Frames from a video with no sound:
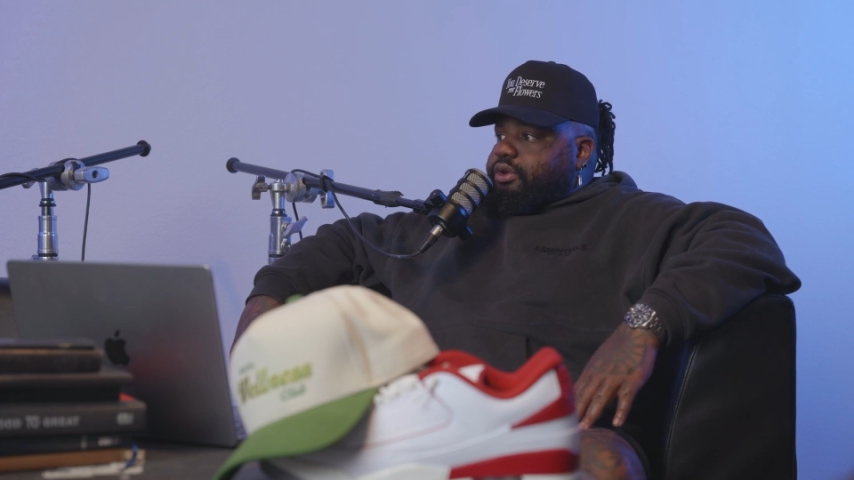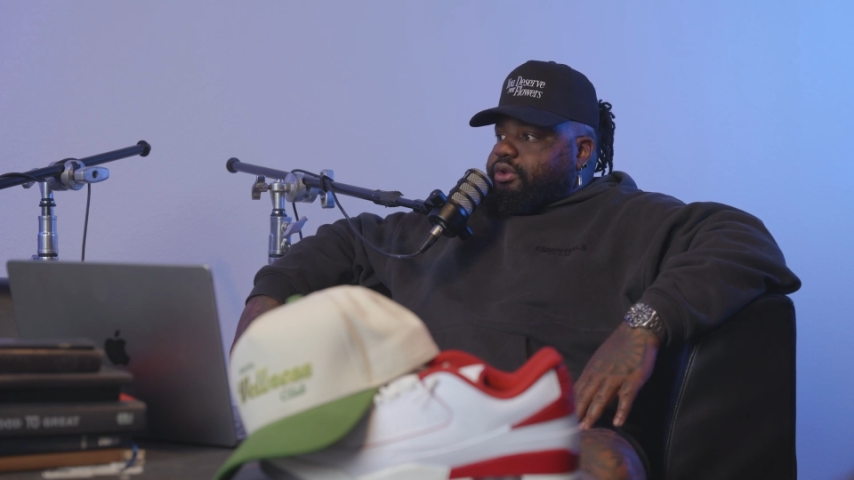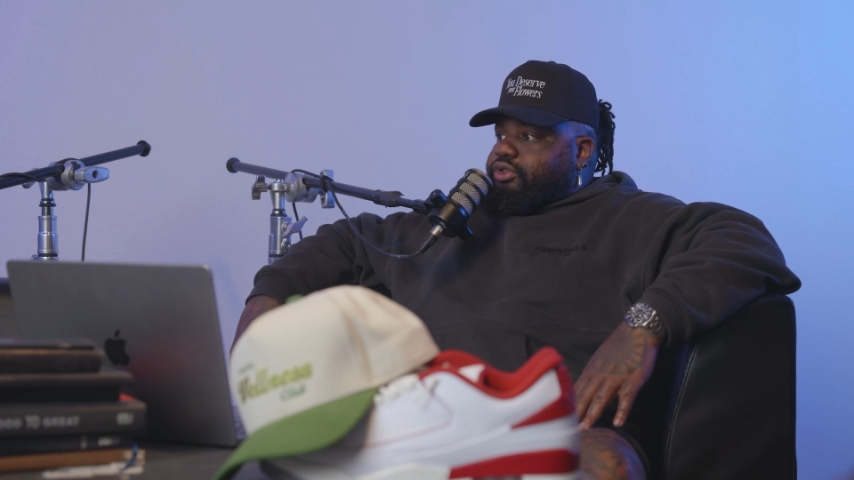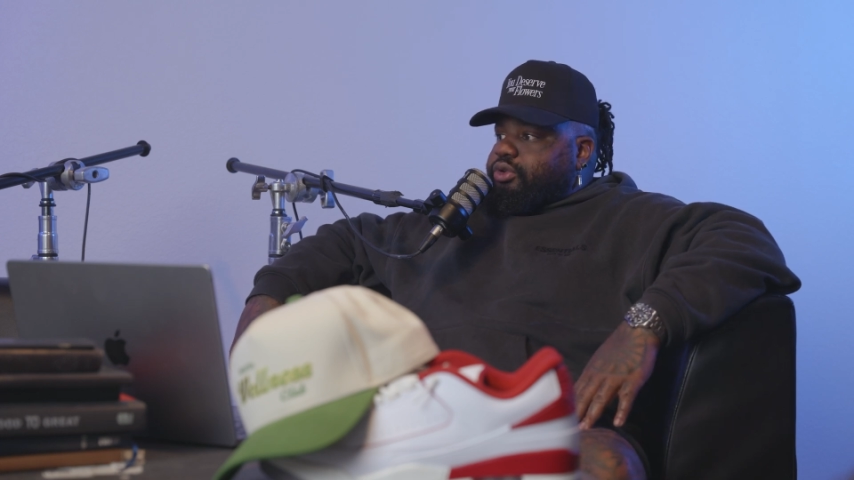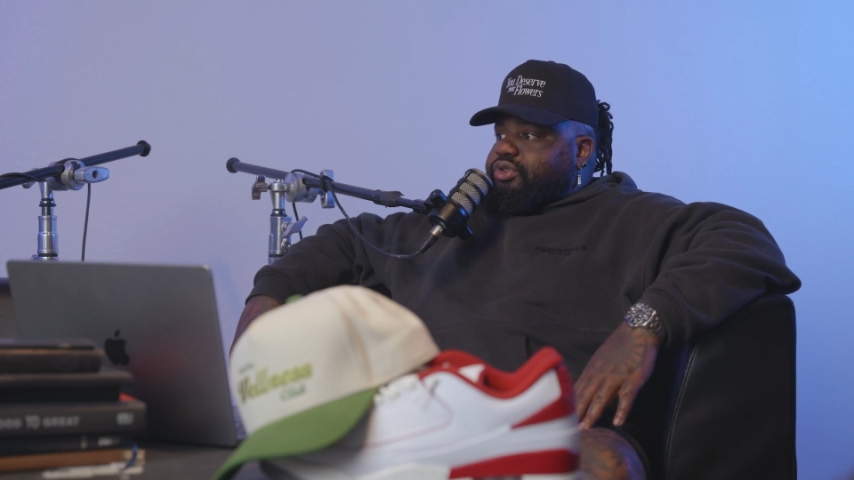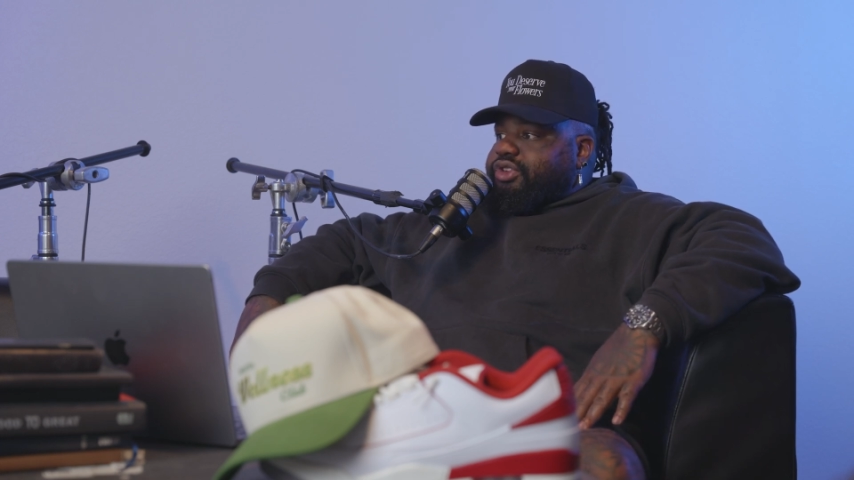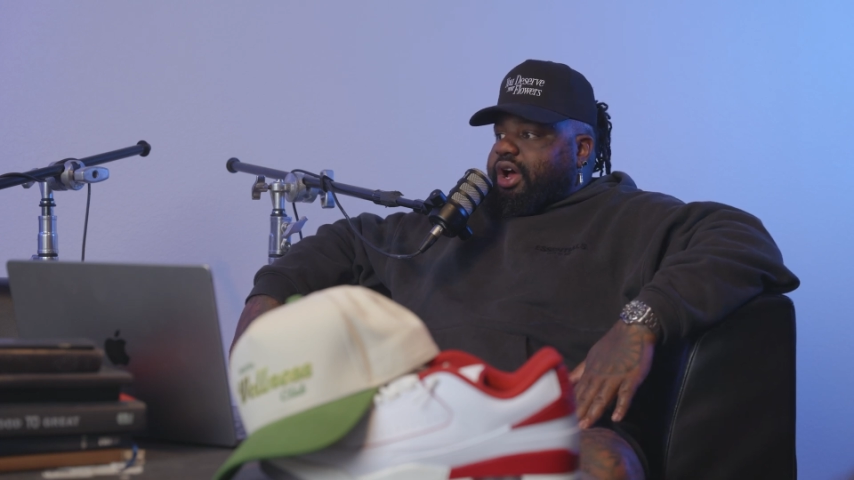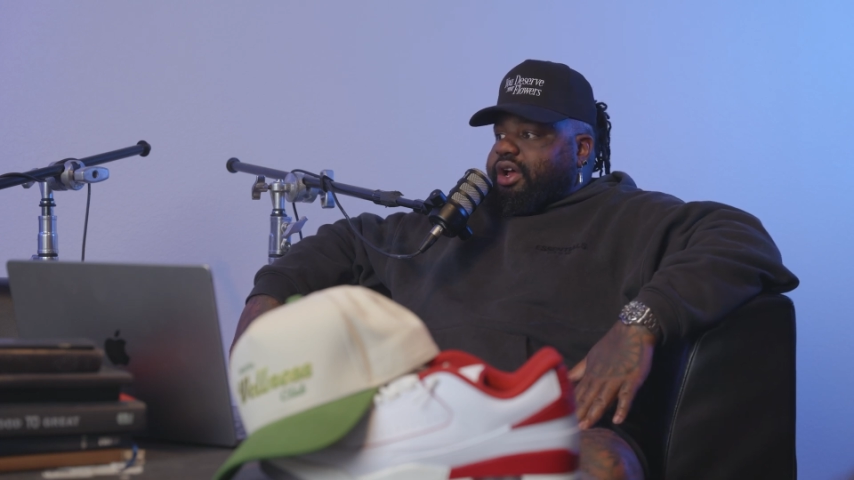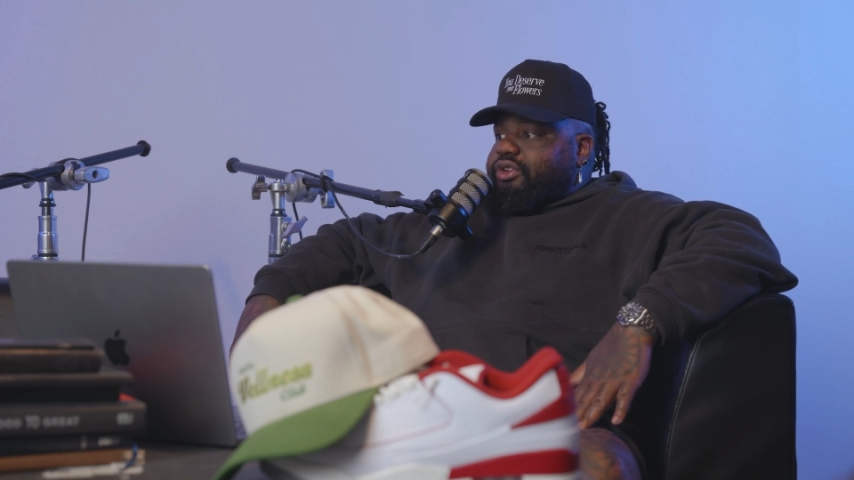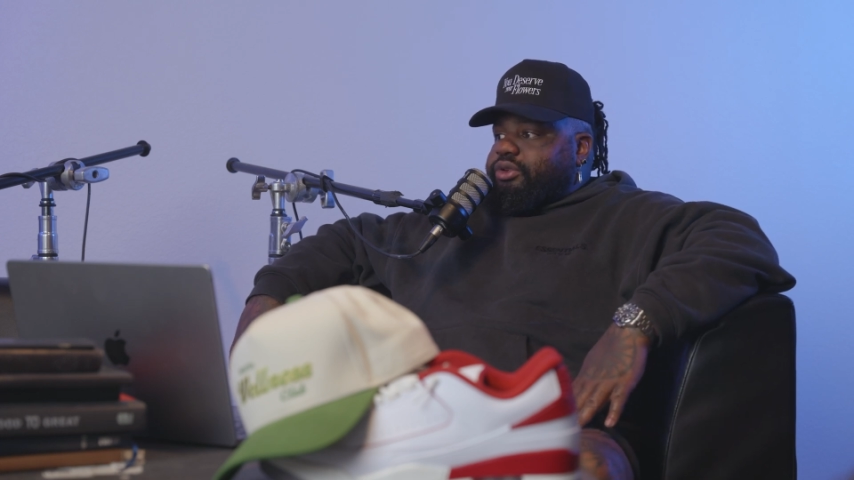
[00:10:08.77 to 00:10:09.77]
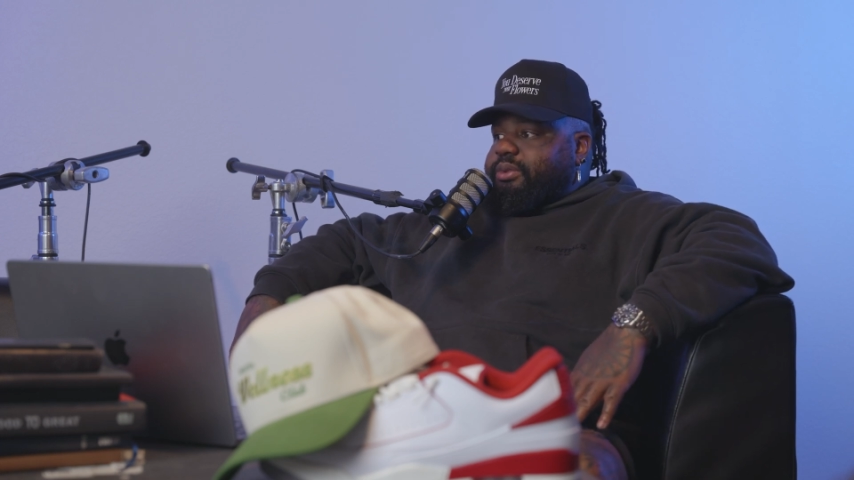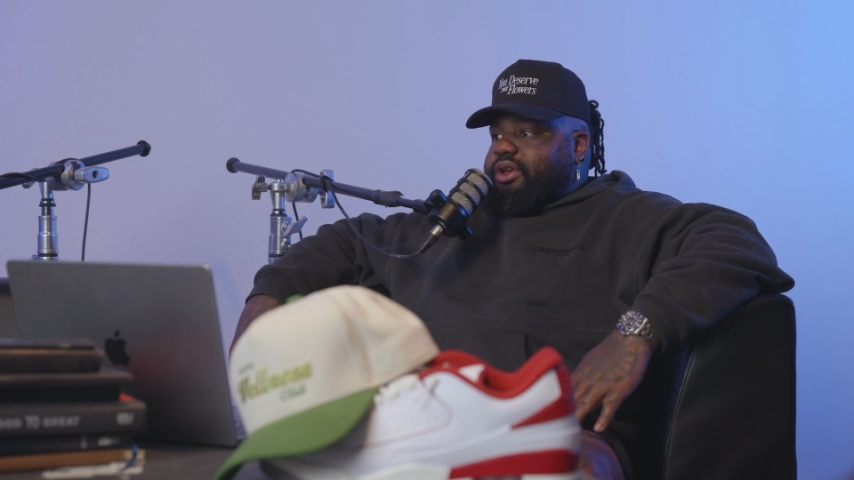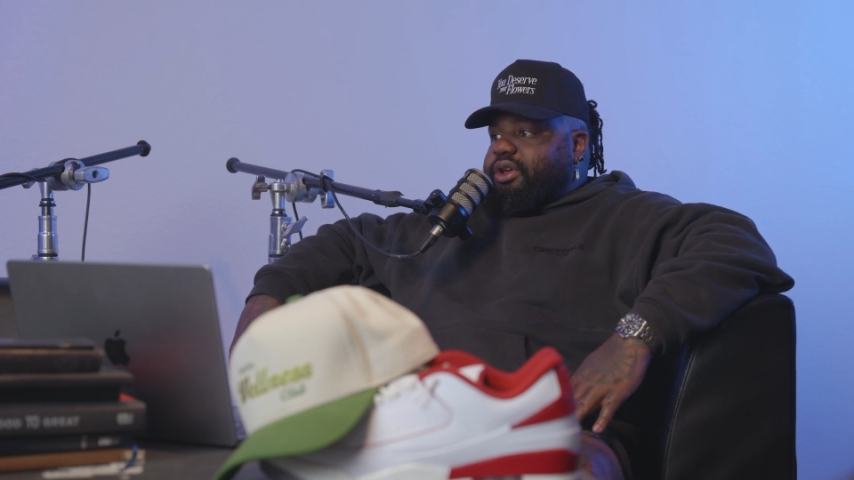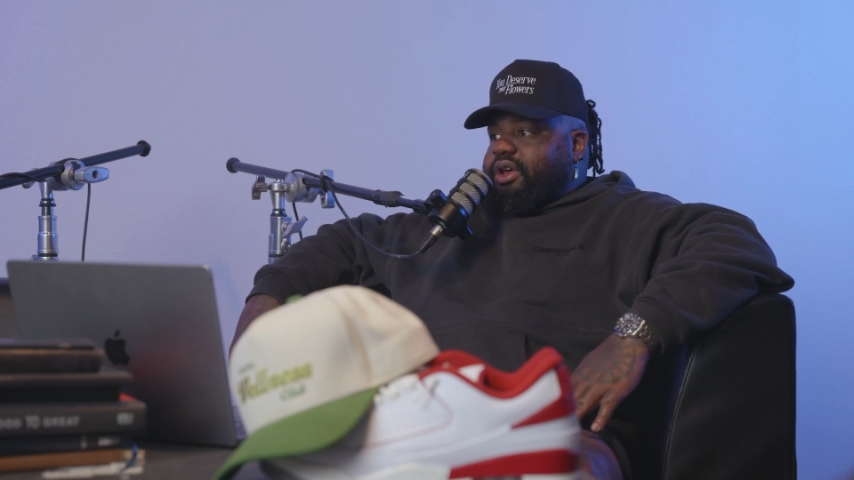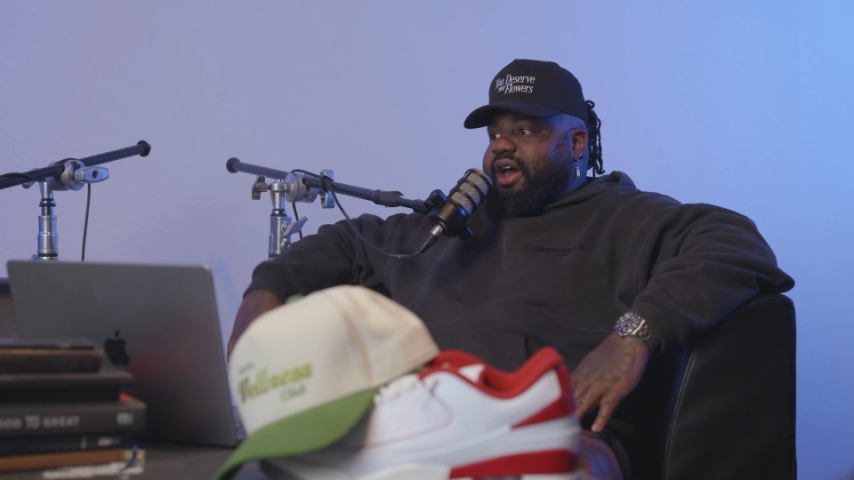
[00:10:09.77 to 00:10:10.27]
she was talking to me